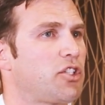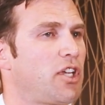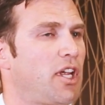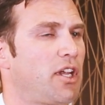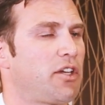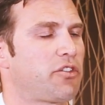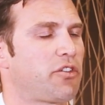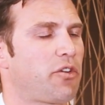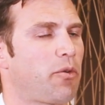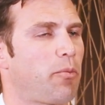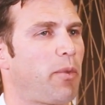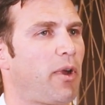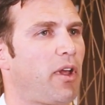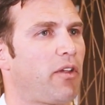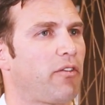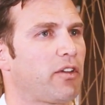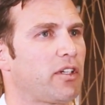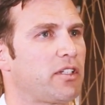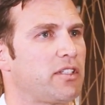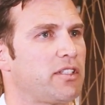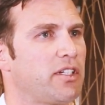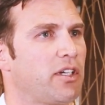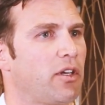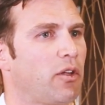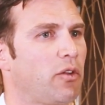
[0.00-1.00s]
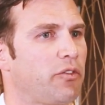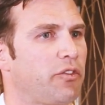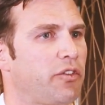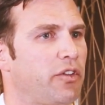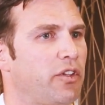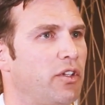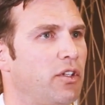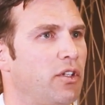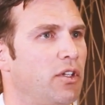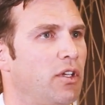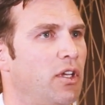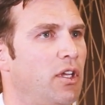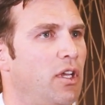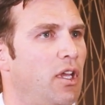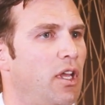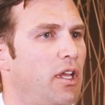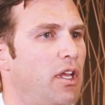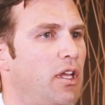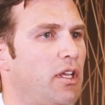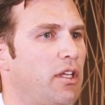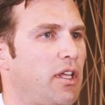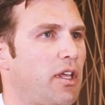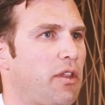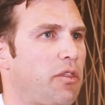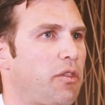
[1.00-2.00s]
change their pelvic tilt,
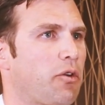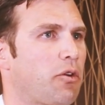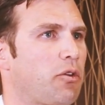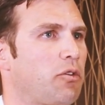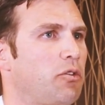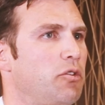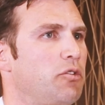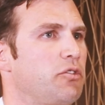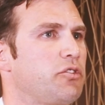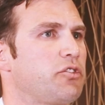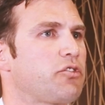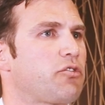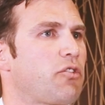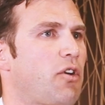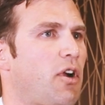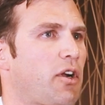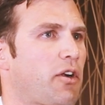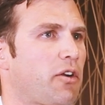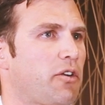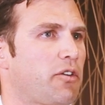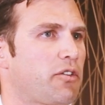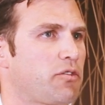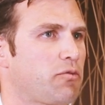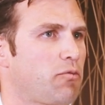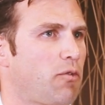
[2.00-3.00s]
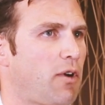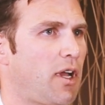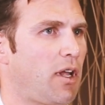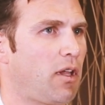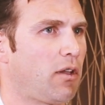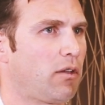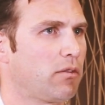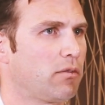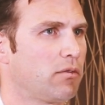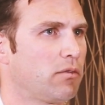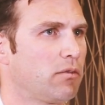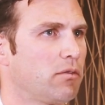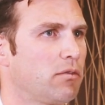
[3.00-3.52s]
get their glutes stronger as well.